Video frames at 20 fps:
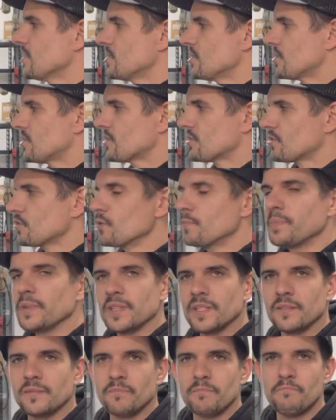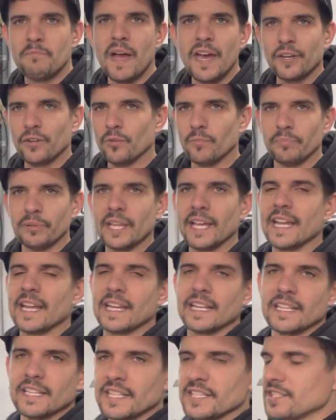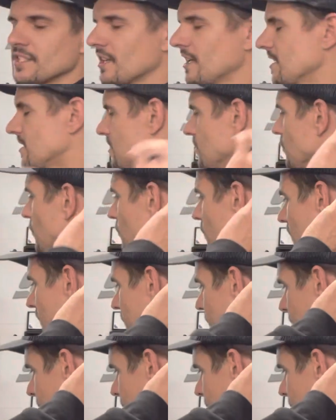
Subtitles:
stupid metal blade and it's annoying.